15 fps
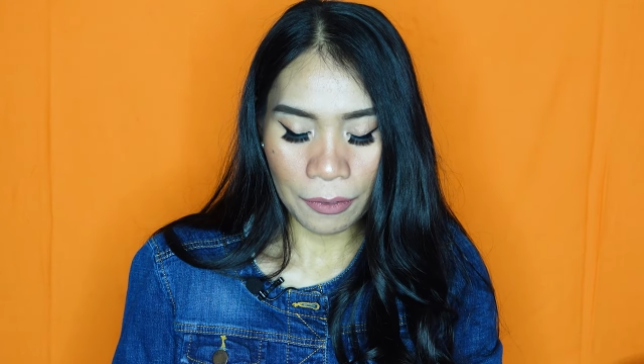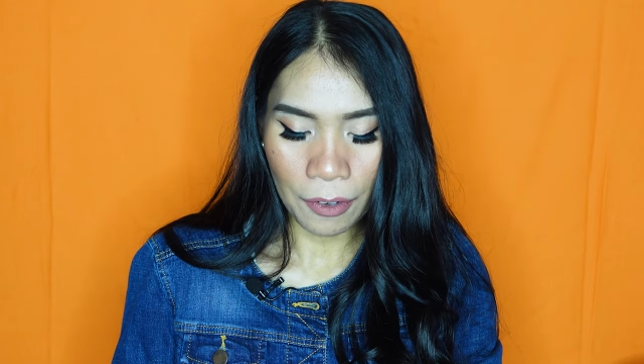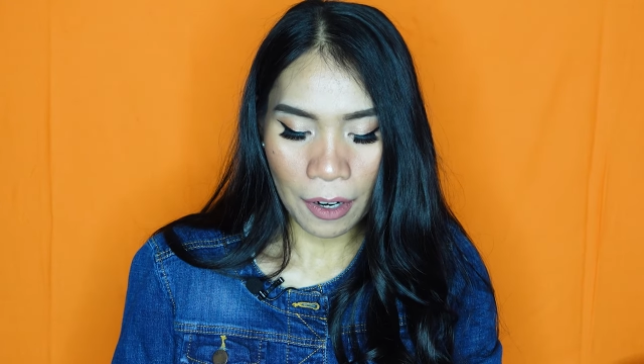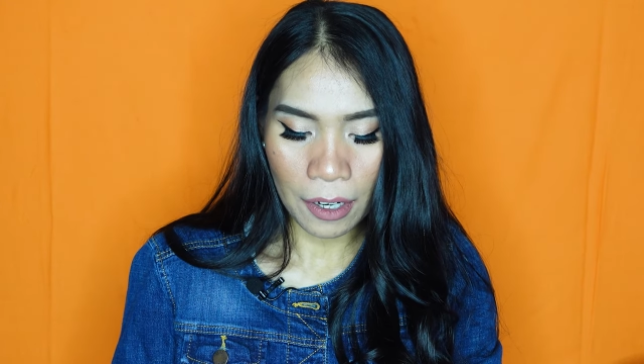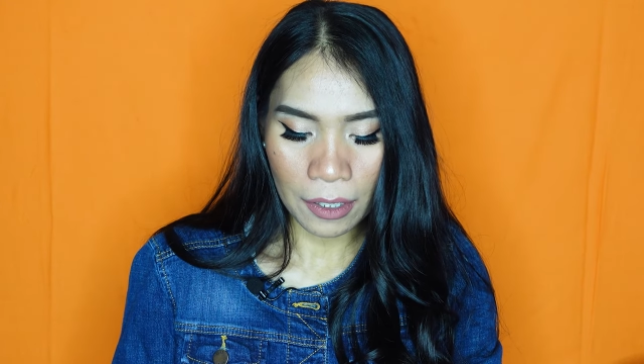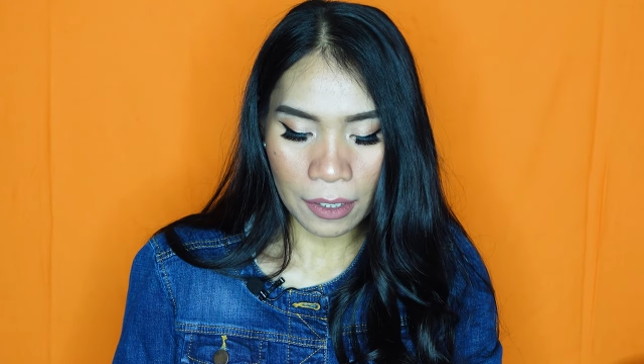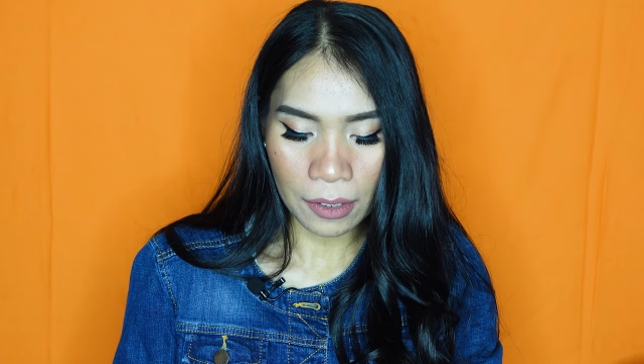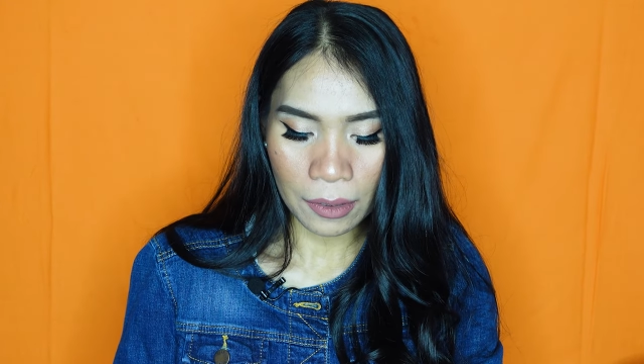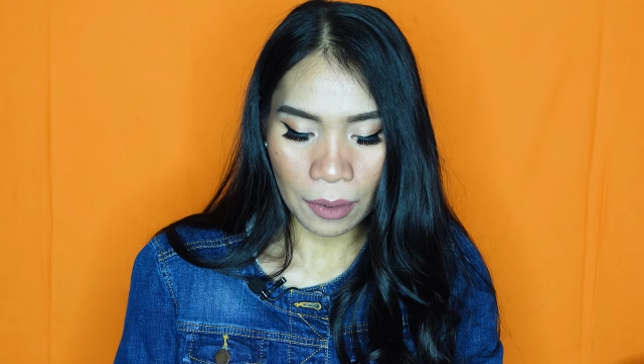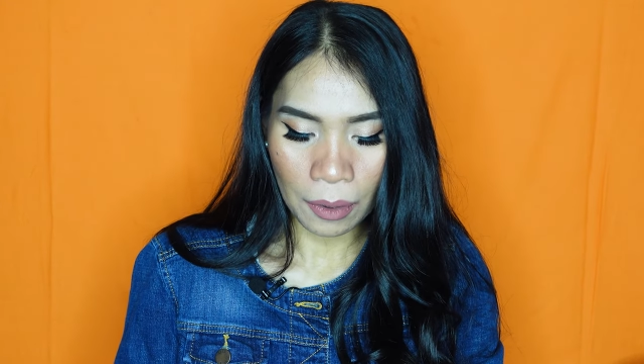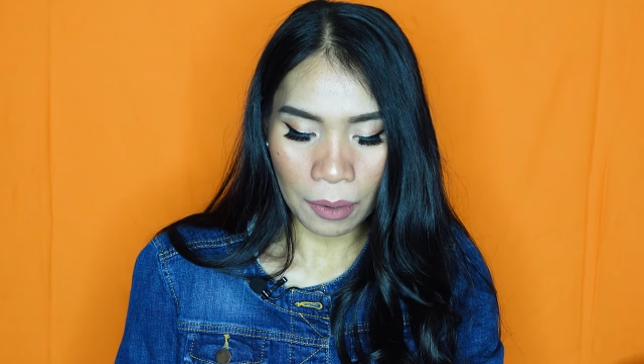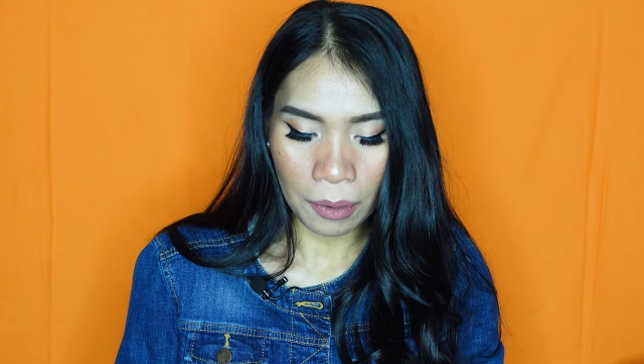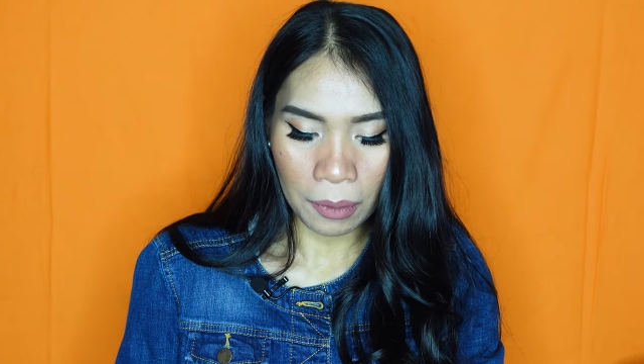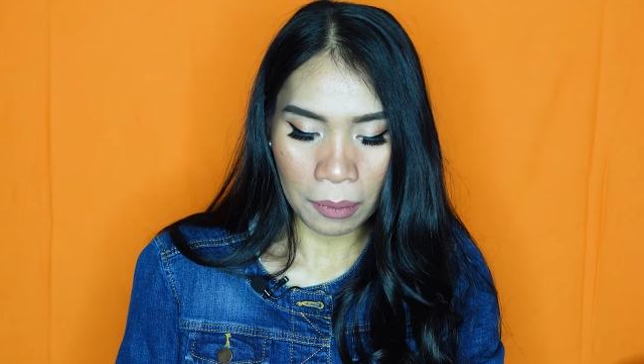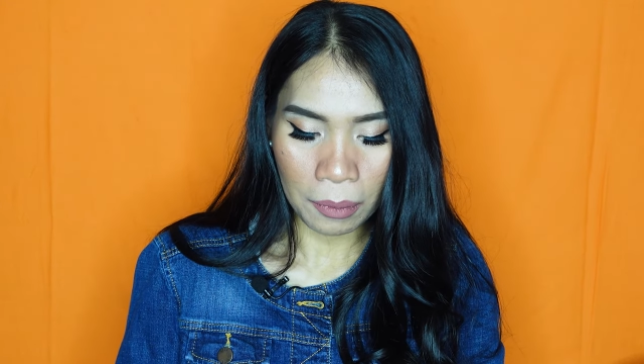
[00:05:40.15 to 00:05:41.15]
First
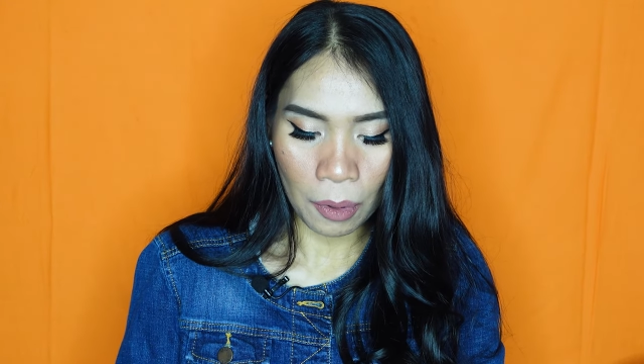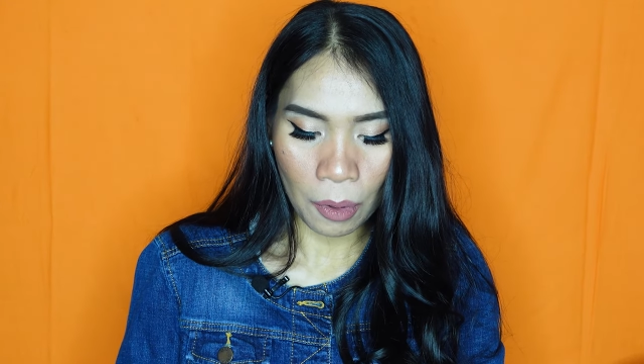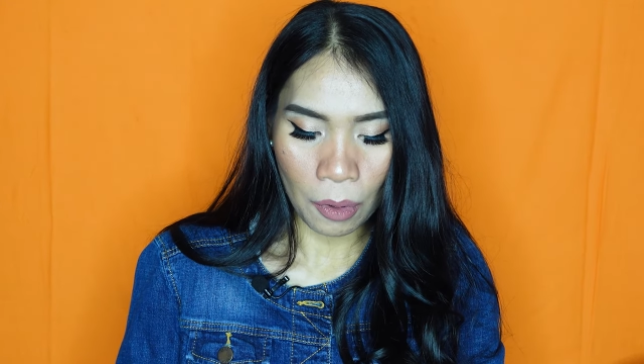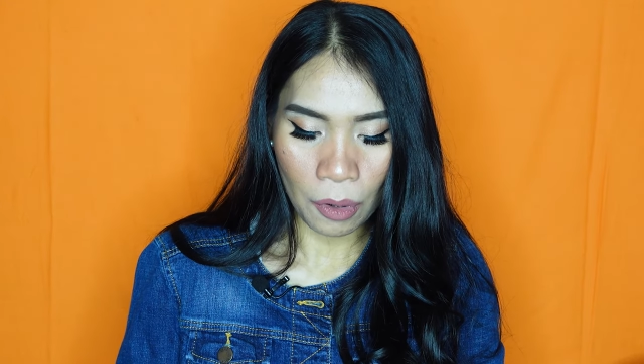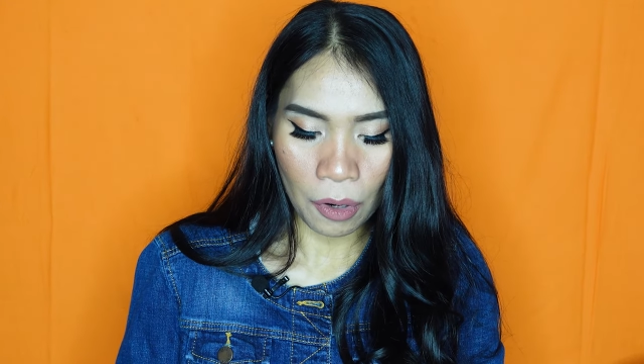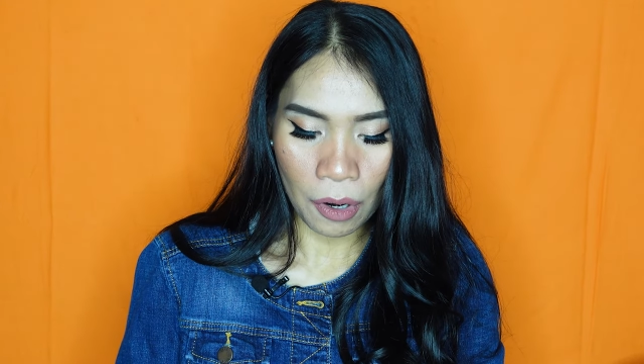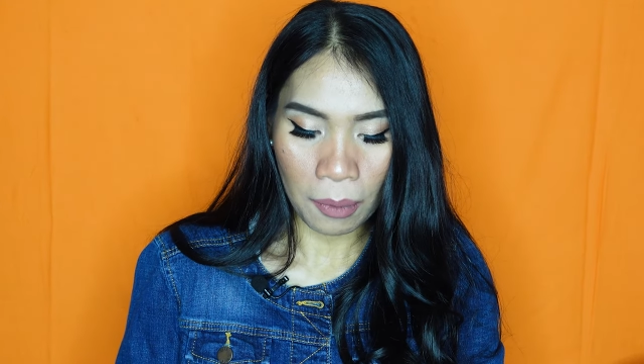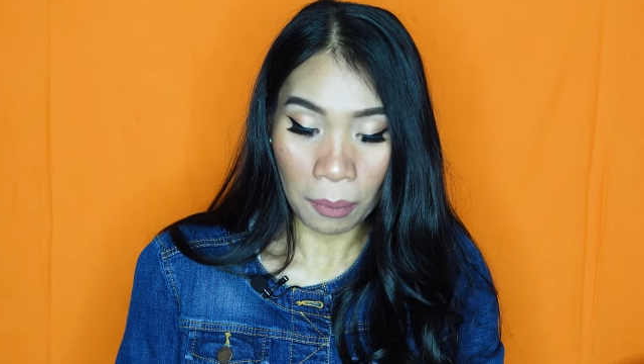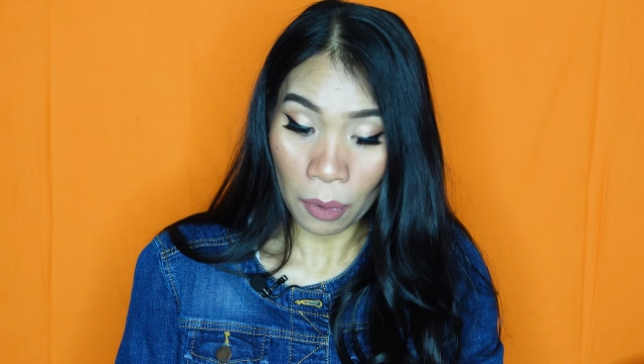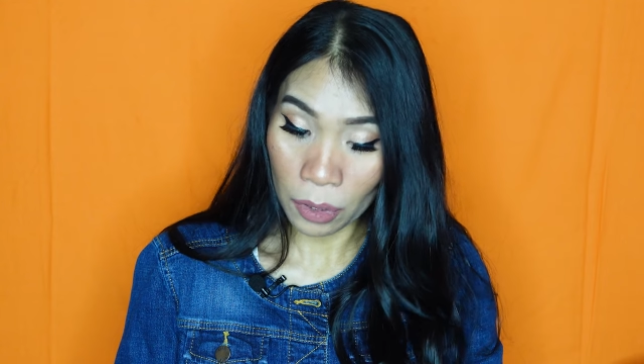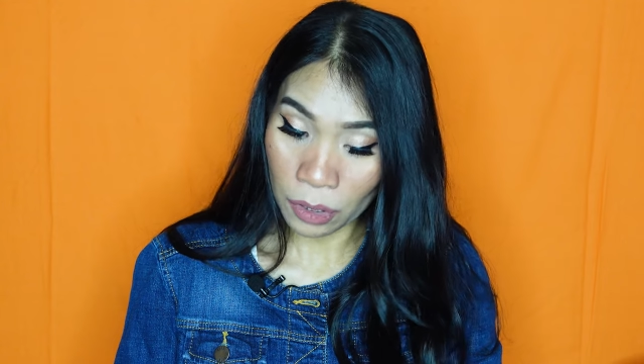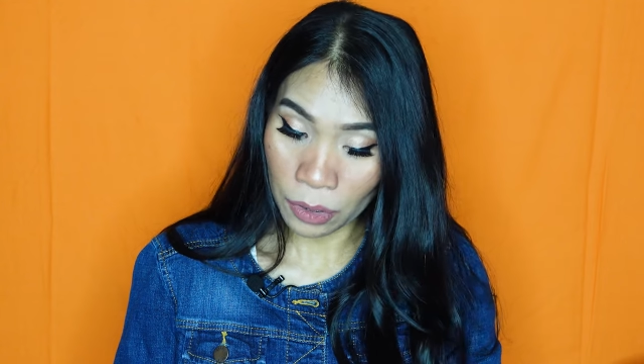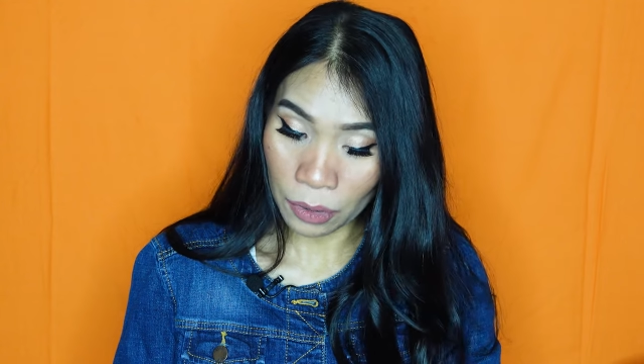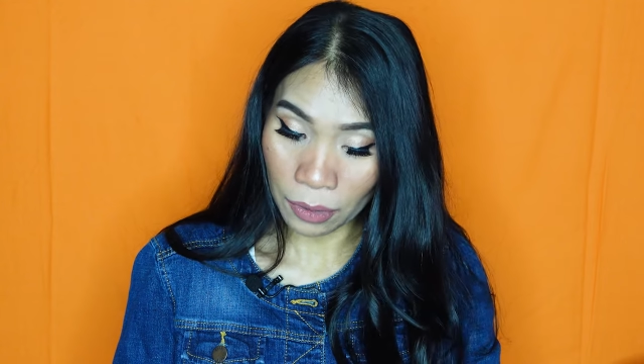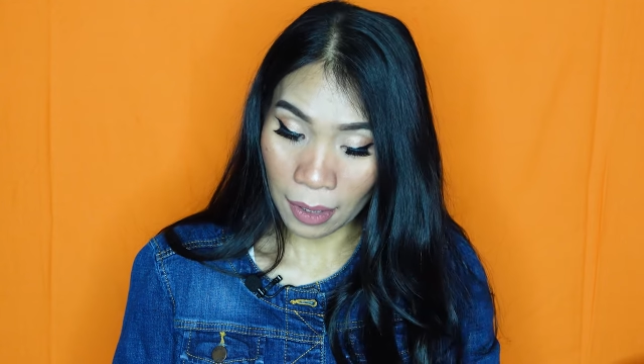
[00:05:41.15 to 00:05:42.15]
No More
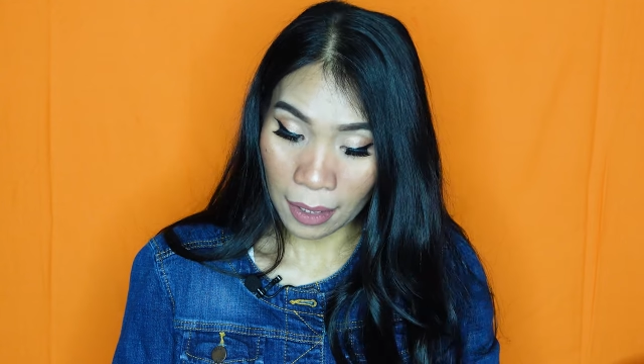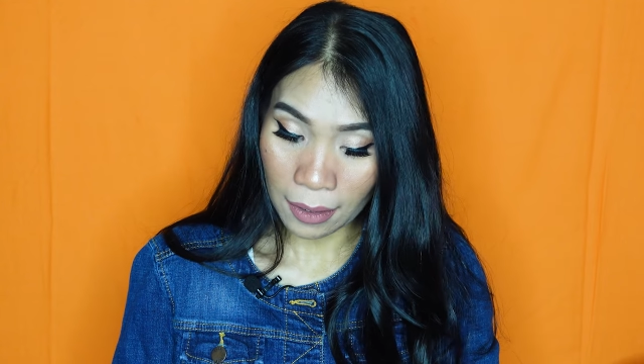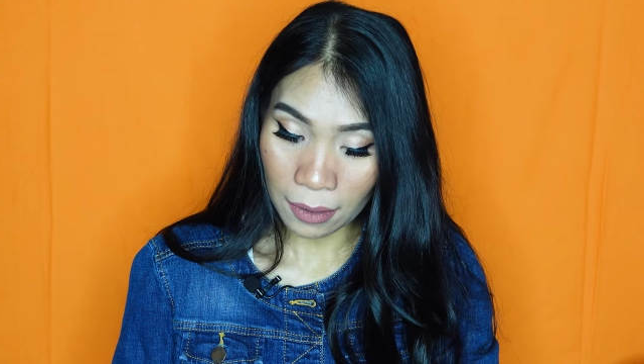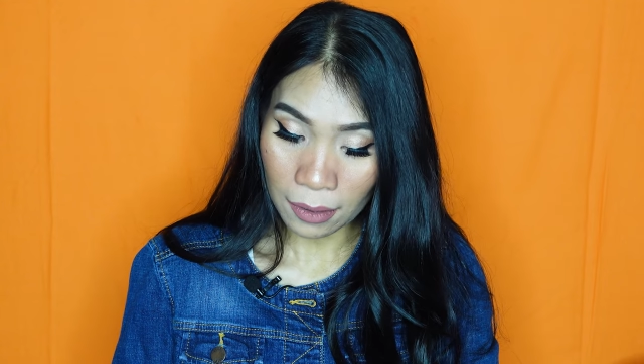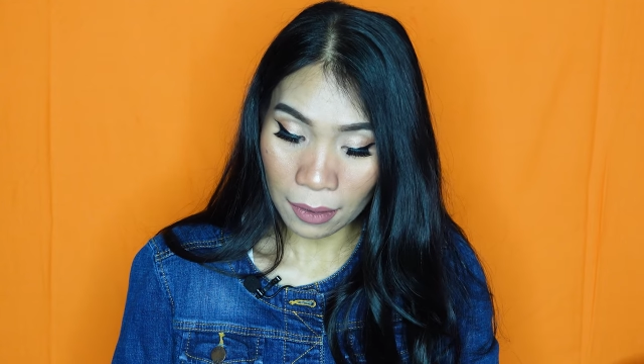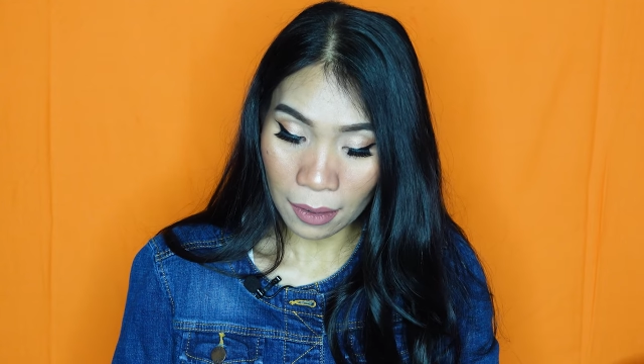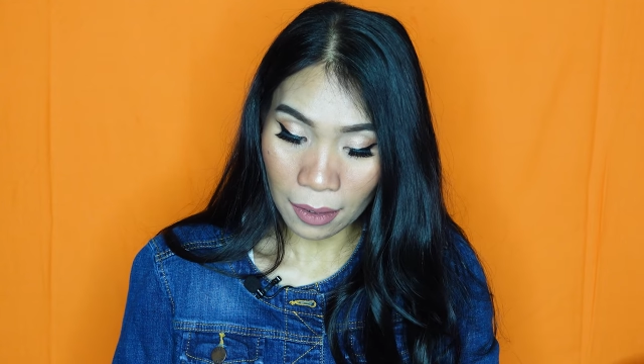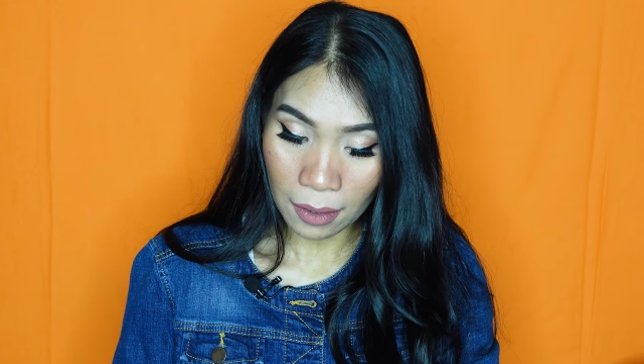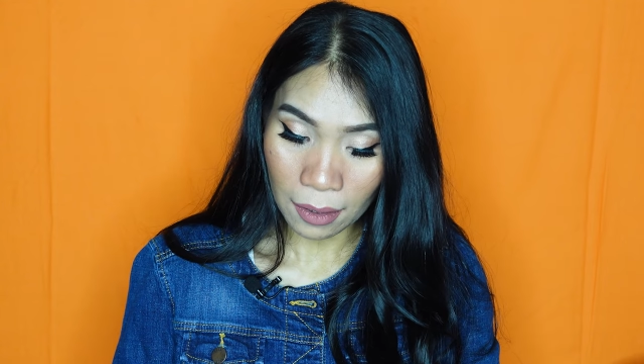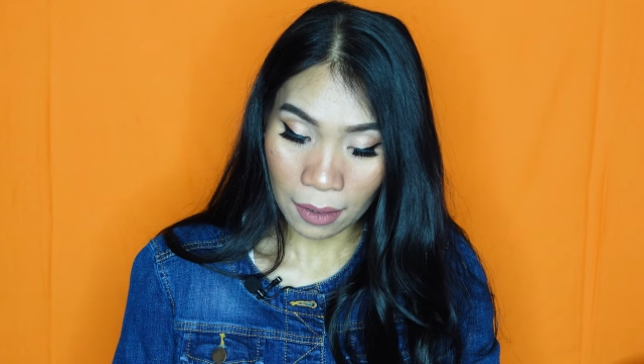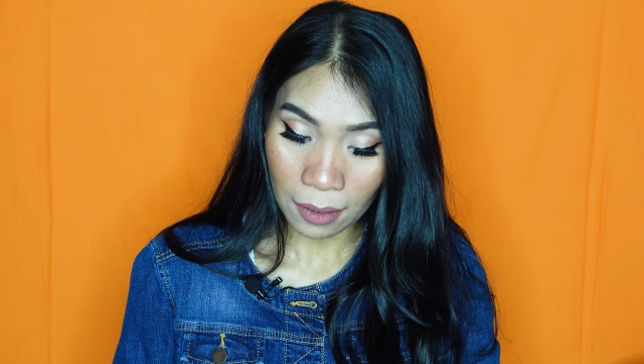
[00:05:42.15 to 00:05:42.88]
Moisturizer.